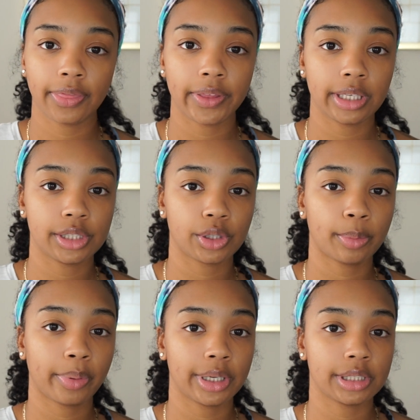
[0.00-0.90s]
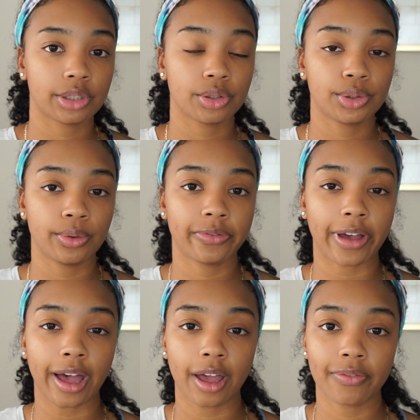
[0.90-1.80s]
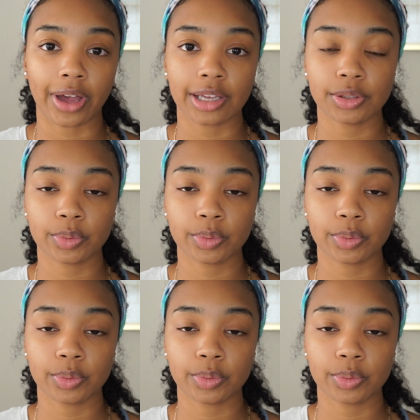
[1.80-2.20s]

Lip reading: the 0.025, I